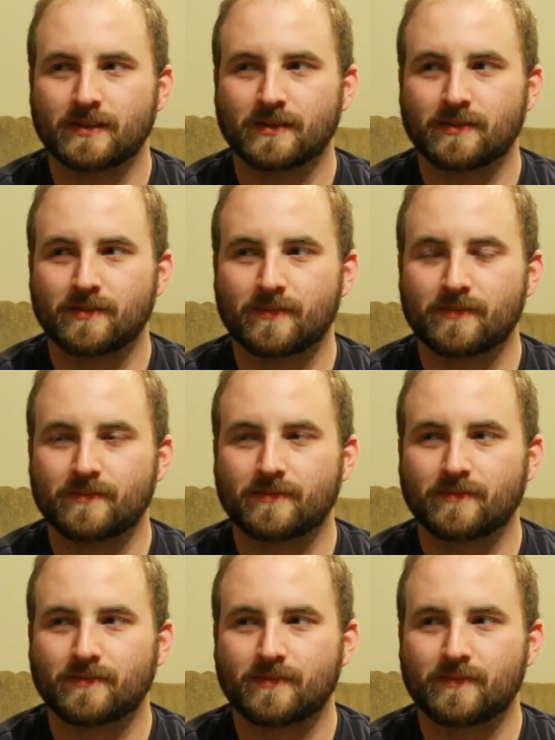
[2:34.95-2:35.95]

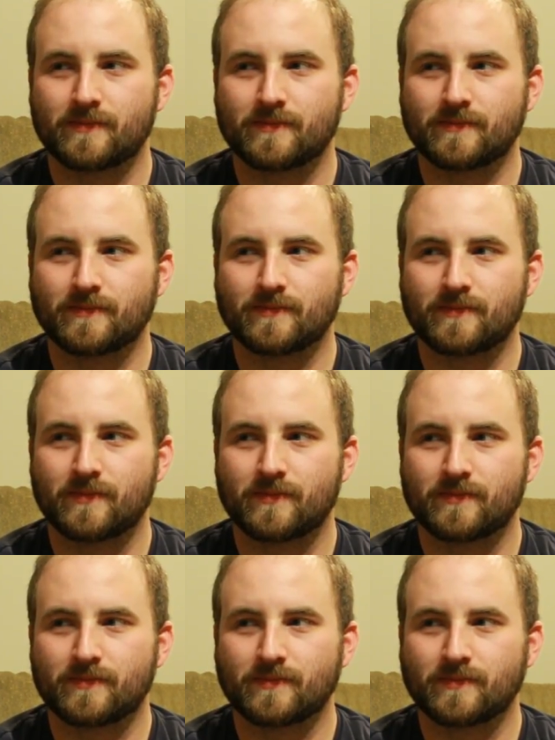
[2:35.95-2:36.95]

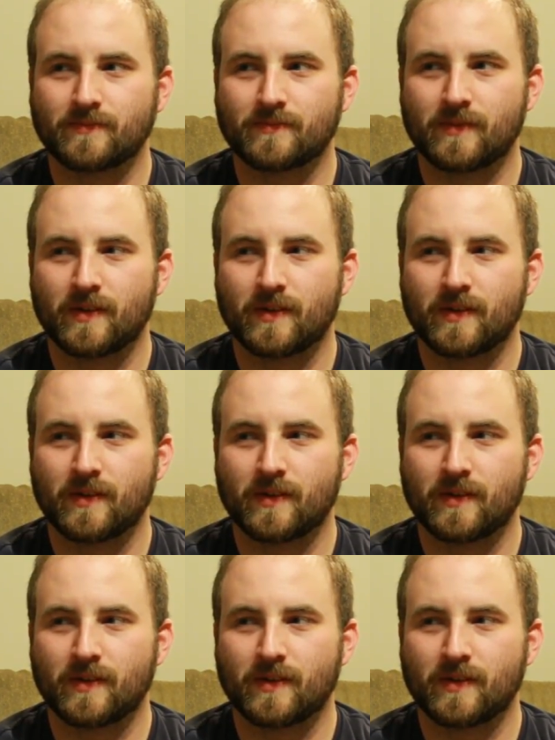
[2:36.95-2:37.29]
(silent)